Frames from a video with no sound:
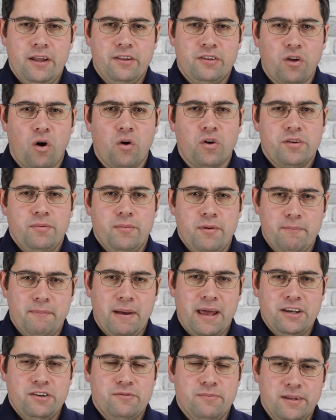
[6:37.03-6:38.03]
document
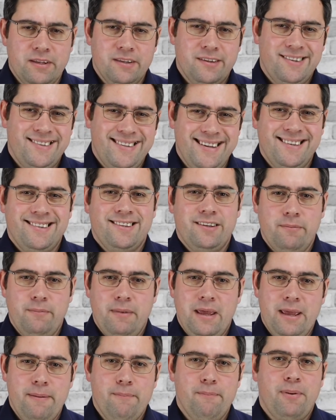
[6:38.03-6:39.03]
management system
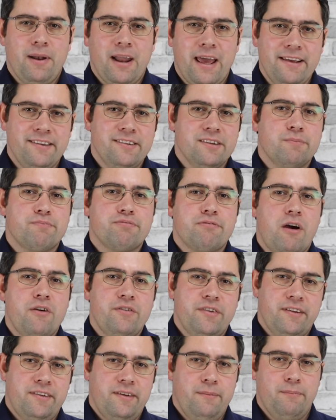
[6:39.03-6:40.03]
in place and a
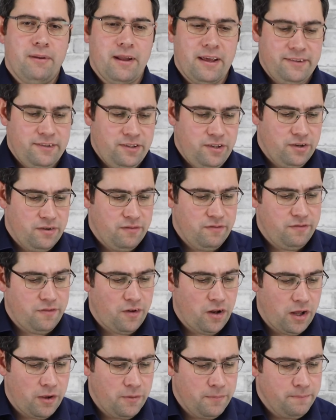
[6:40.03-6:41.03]
process in place that you can
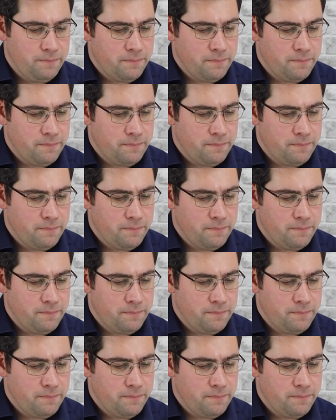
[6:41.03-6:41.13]
follow.